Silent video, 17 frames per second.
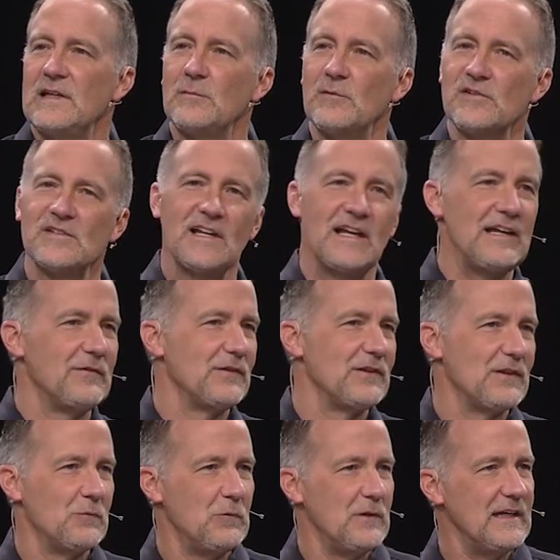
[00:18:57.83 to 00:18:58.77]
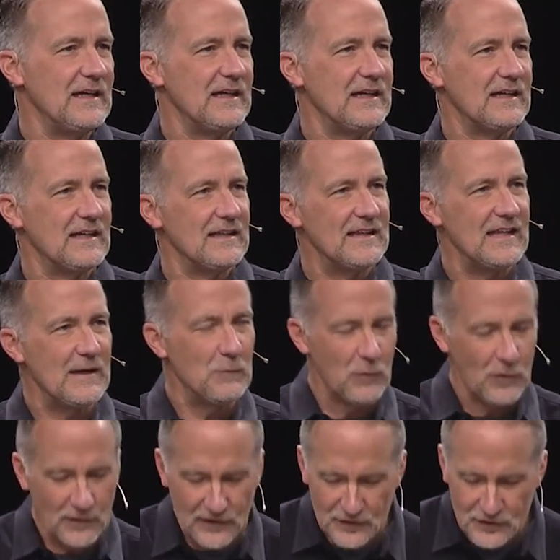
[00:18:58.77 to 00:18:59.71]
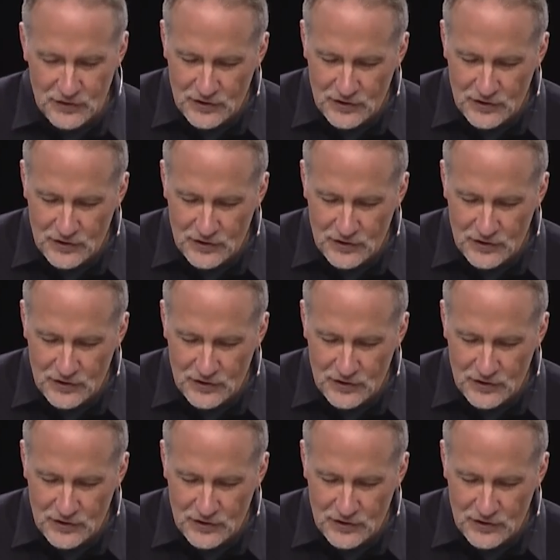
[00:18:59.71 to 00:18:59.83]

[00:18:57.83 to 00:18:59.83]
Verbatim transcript: it was later in the week and they weren't at